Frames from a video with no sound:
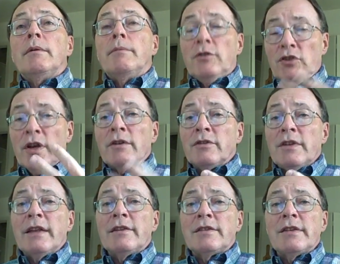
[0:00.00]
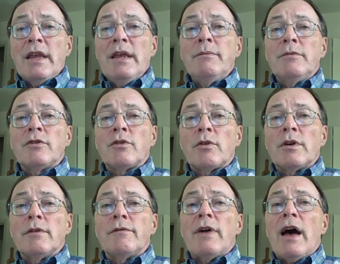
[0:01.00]
shares that same sort
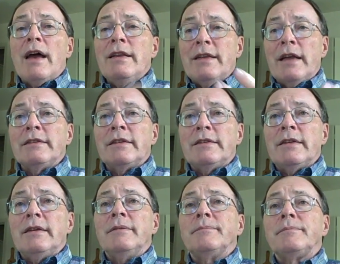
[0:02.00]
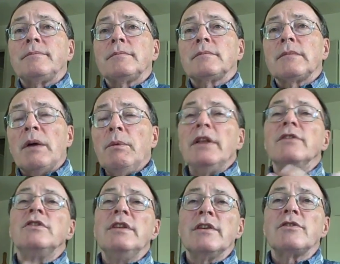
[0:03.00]
of identity. And we can
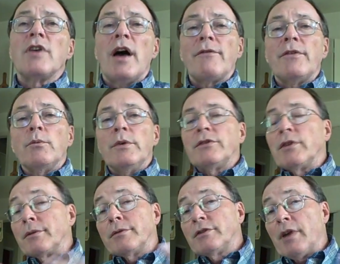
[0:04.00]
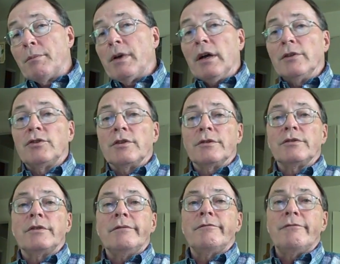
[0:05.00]
see this often with sort of subcultures
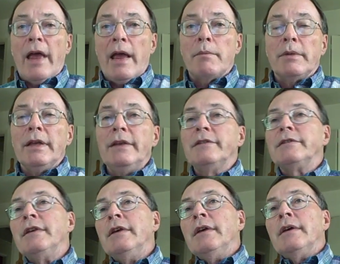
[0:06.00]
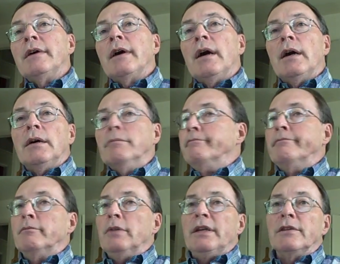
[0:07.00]
and families.
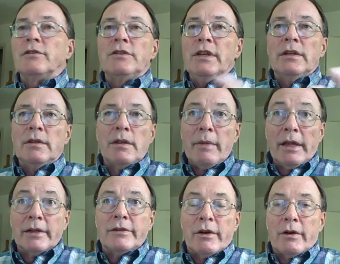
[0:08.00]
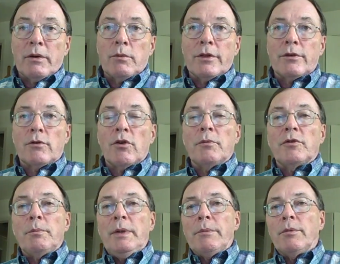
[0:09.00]
We can see it in the military with groups
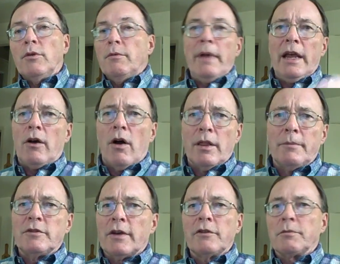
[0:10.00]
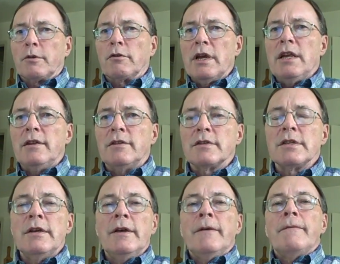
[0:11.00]
of people who may call themselves Marines.
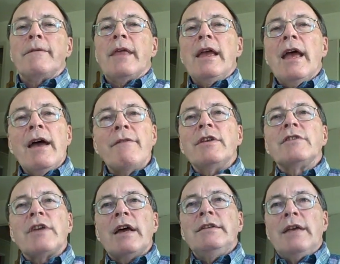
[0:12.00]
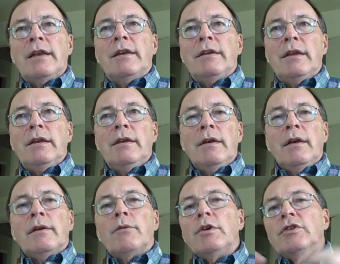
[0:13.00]
They have this identity
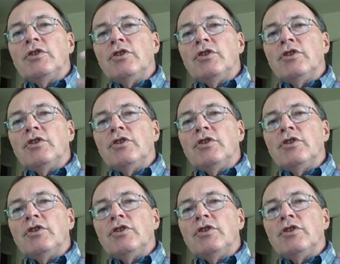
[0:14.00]
which